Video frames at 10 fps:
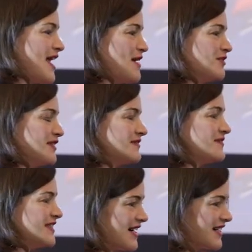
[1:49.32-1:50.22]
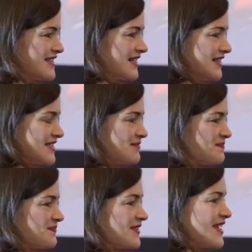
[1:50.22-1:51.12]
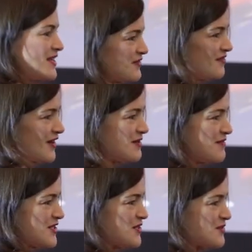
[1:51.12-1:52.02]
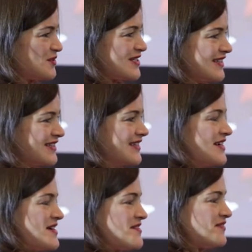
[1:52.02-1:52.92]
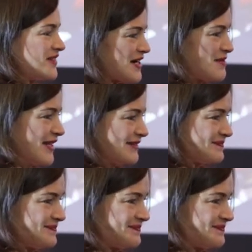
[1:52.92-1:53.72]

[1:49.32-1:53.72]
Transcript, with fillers: and able young adult. Thank you very much, Ute, for coming.